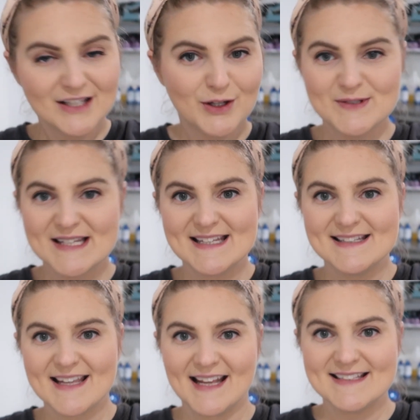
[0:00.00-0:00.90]
using
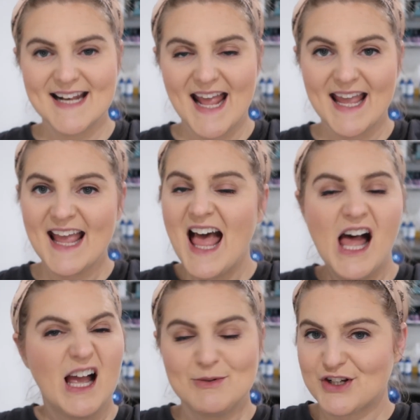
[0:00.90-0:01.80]
these again today,
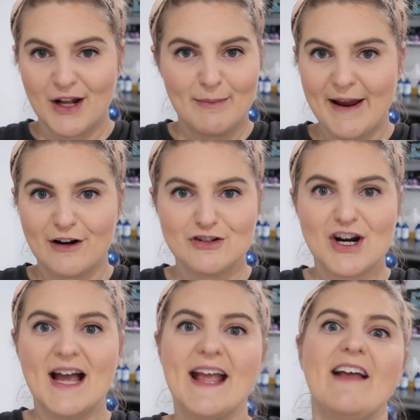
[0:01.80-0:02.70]
I'm just gonna let them air
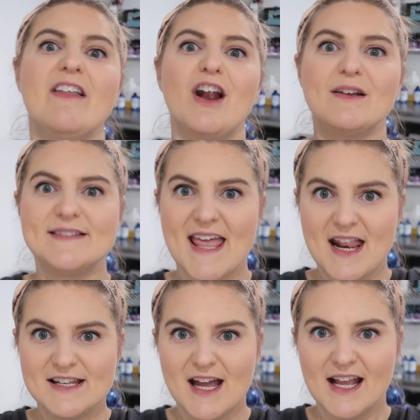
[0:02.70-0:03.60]
dry, and then I'll
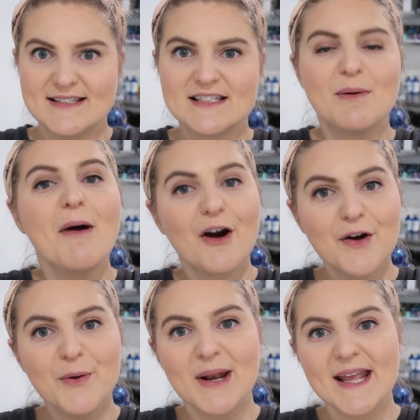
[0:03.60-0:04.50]
sanitize
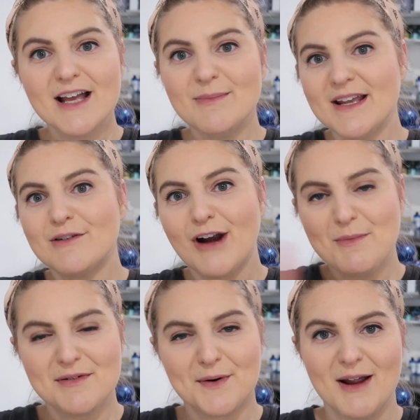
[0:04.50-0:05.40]
tomorrow when I come in right
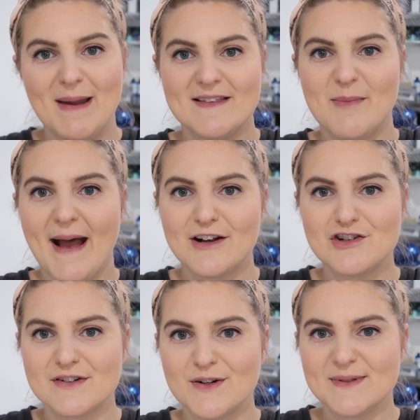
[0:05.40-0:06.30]
before I make the batch.
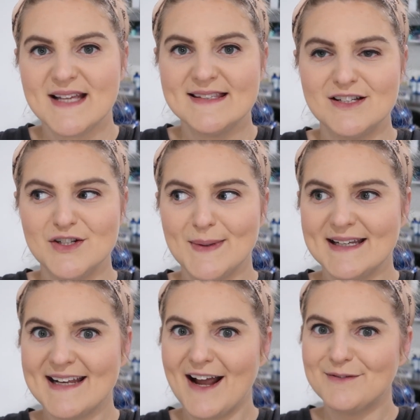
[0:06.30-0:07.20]
There's no sense in doing
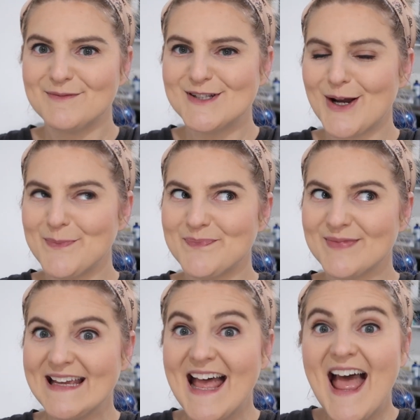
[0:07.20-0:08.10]
it now. So
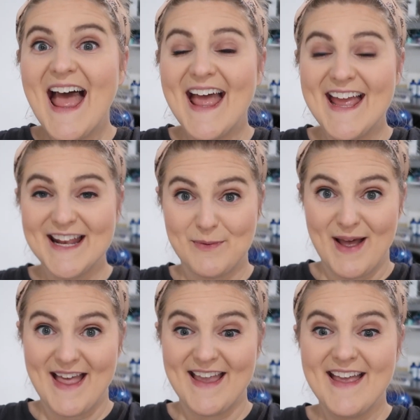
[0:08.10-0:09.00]

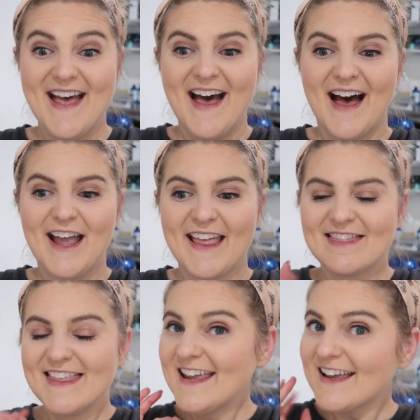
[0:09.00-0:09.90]
anyway, I
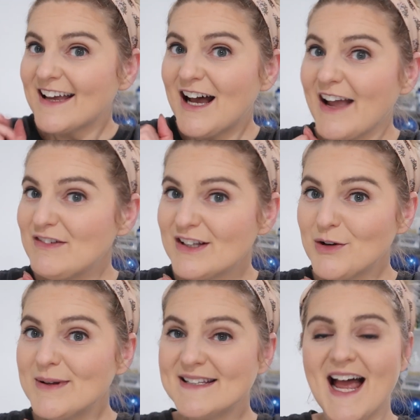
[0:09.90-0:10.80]
think I have a little
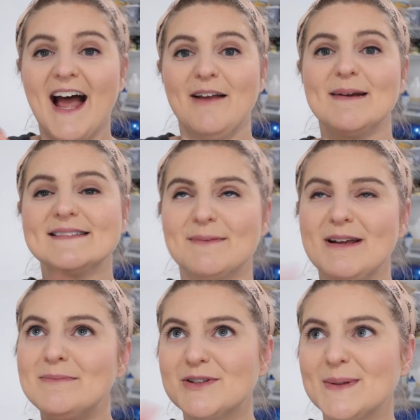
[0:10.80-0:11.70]
bit of time because I'm
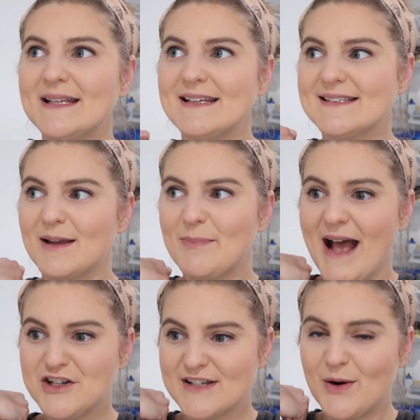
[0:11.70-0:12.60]
in between these like
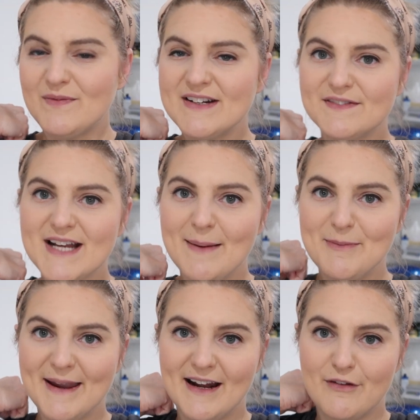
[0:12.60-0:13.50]
batches. I don't have enough time to
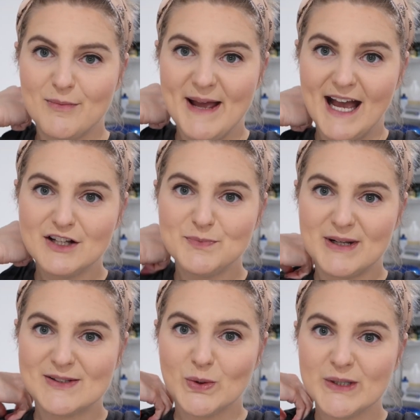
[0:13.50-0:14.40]
make another batch, but
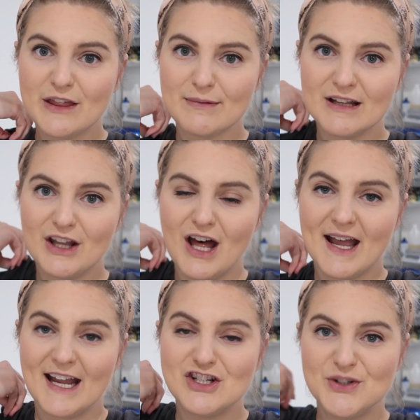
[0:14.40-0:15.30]
it's only 3
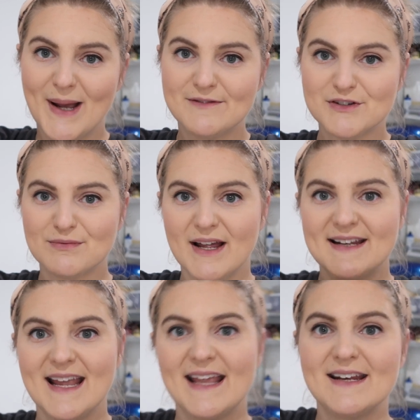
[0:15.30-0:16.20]
o'clock. I do have to
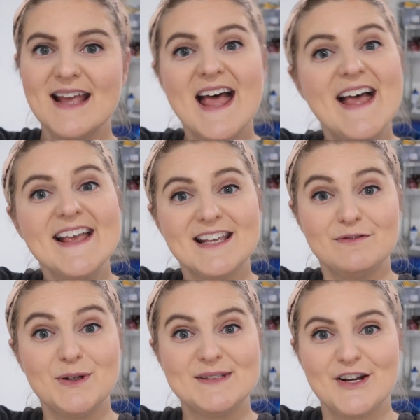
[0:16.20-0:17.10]
run and
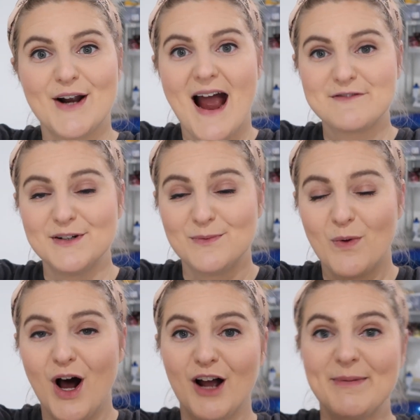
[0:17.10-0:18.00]
give Lucy her afternoon
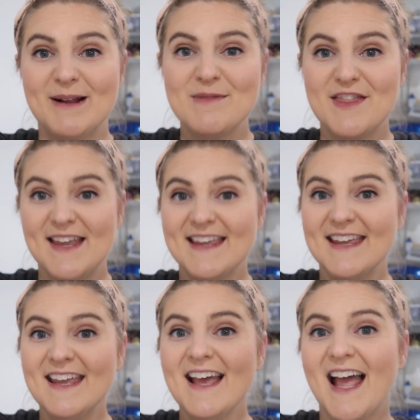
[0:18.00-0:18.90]
walk, but I'm
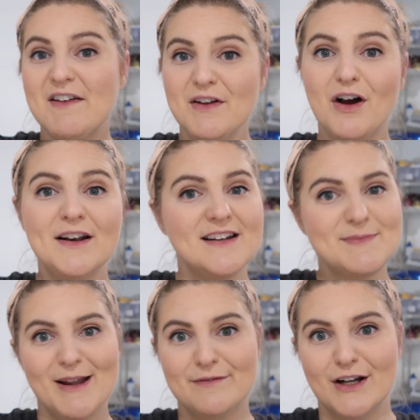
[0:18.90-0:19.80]
thinking, I haven't gone
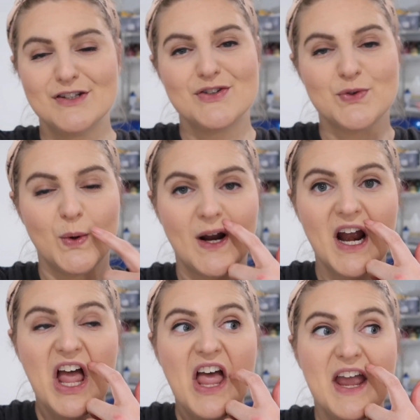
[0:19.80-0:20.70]
into my friend's
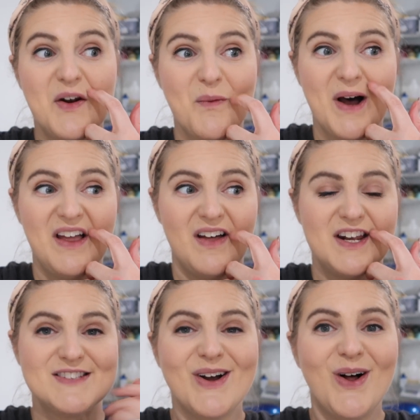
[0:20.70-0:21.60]
store in a while, and
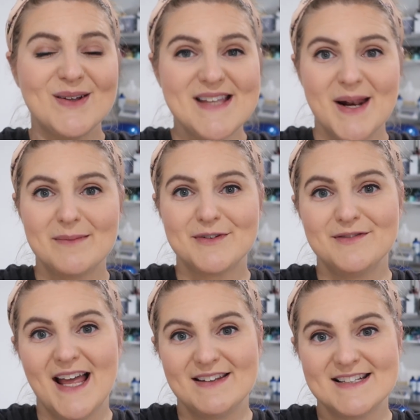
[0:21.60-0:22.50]
it's all set up for
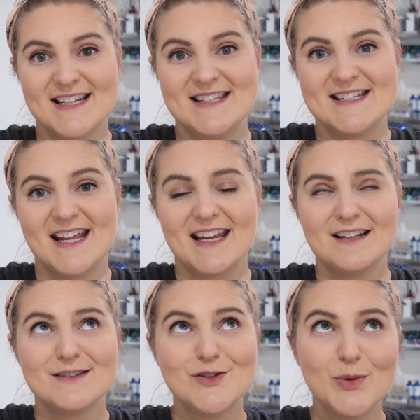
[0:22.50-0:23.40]
Valentine's Day, and
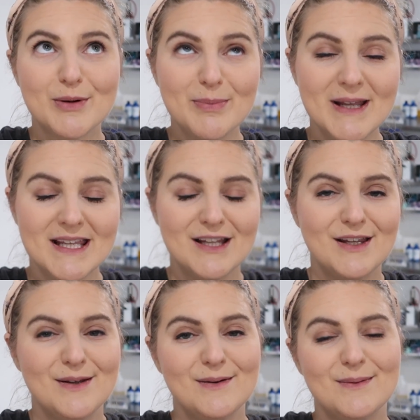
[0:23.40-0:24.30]
it's super pink and
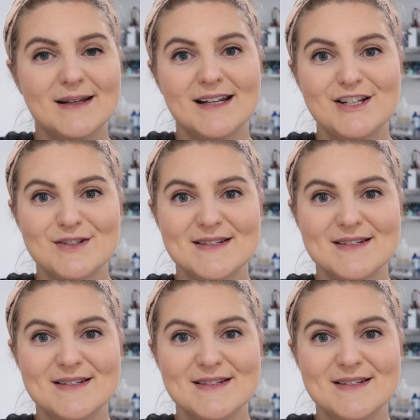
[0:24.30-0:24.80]
cute, and